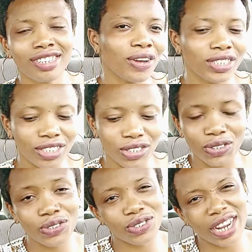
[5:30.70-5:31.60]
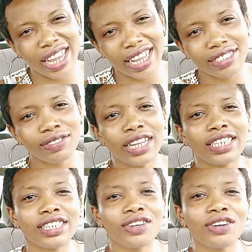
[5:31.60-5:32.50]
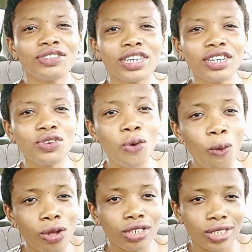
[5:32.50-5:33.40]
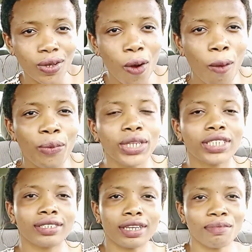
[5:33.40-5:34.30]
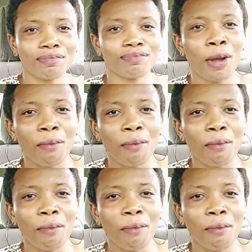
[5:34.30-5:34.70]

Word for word: all these children, they don't really know what's up with um,